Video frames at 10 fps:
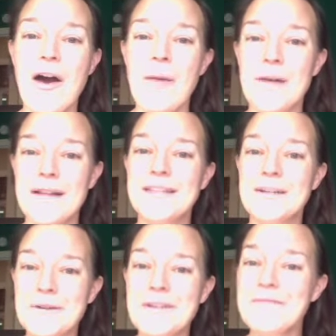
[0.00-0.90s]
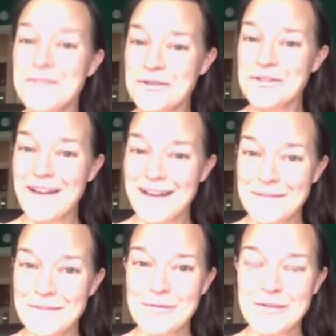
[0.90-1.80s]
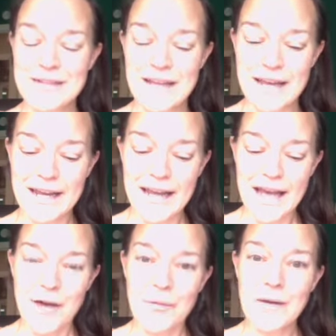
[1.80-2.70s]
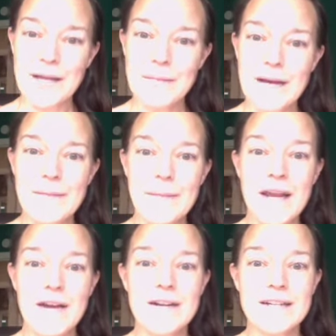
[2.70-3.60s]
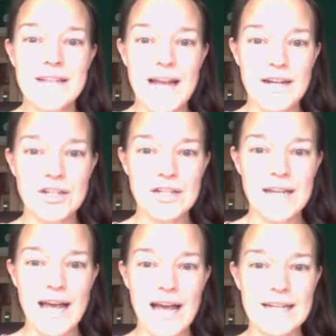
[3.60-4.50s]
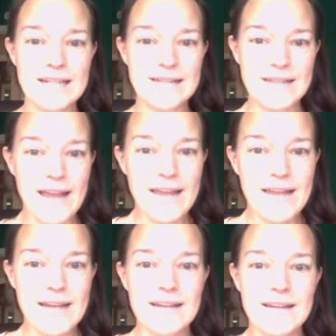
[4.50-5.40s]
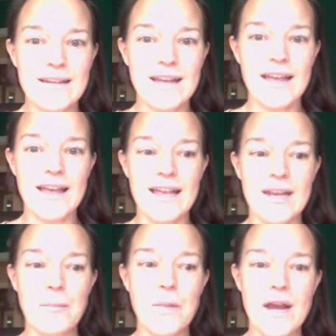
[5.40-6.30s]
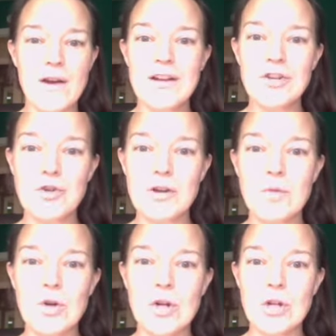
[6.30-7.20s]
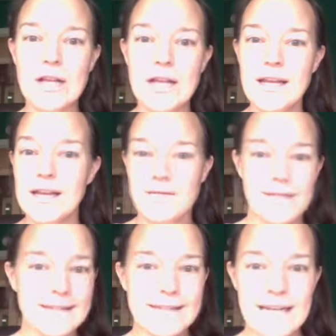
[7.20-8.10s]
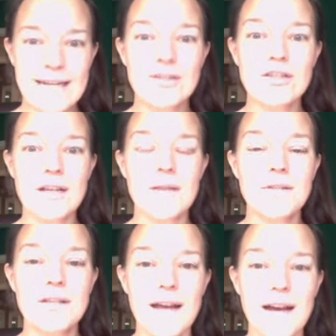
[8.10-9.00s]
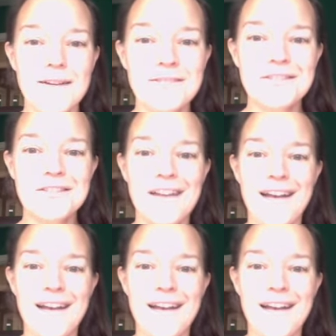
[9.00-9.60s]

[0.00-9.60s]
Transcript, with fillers: But there were a few times, we'll say, when my parents actually had psychic and paranormal investigators come to the house